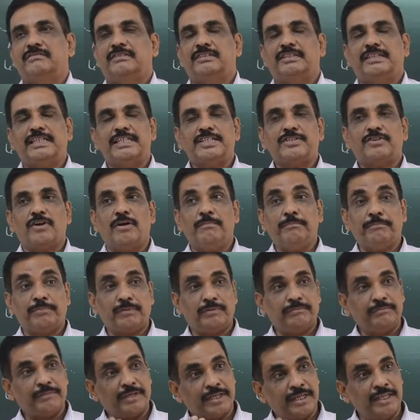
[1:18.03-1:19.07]
It has come
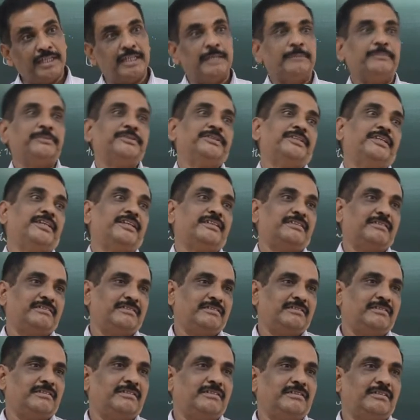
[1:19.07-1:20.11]
from very deep-seated.
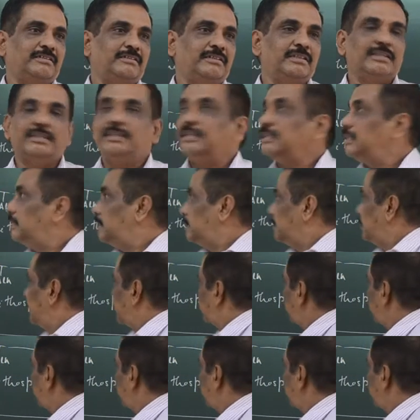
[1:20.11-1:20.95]
It